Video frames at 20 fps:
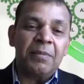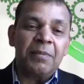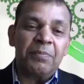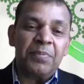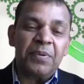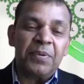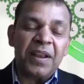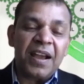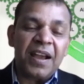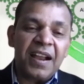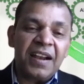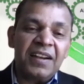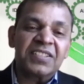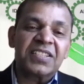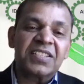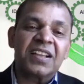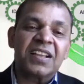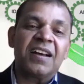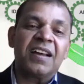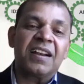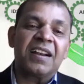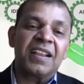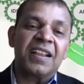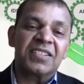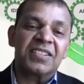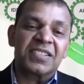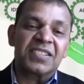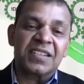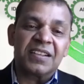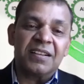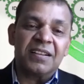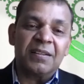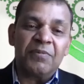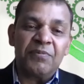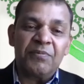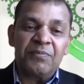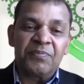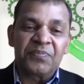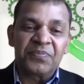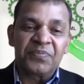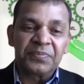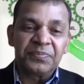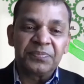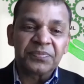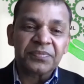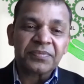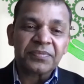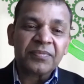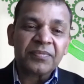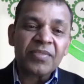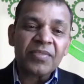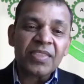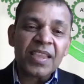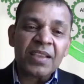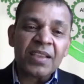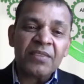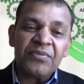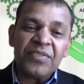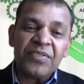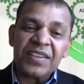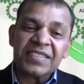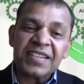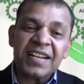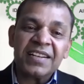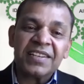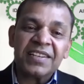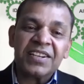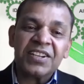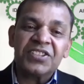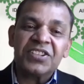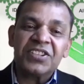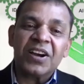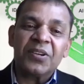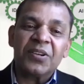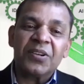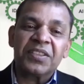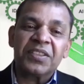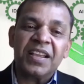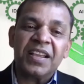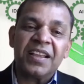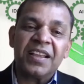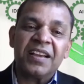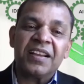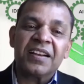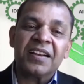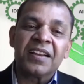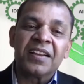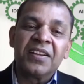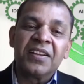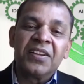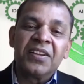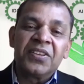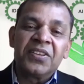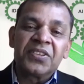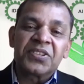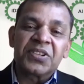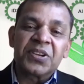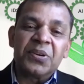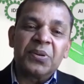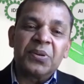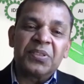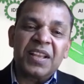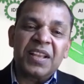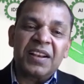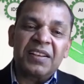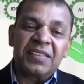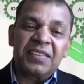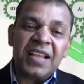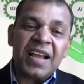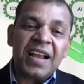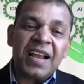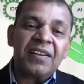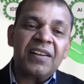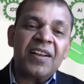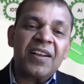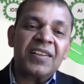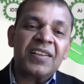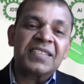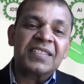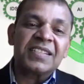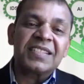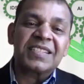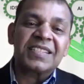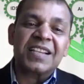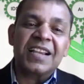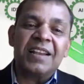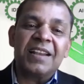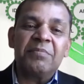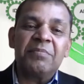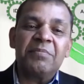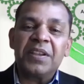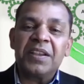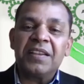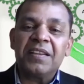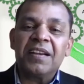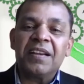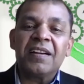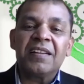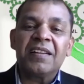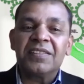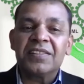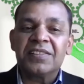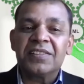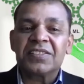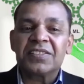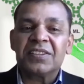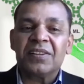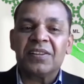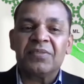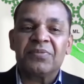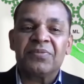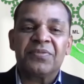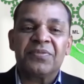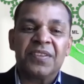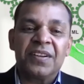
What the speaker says: plants or its facilities out there. So that losses can be hundreds of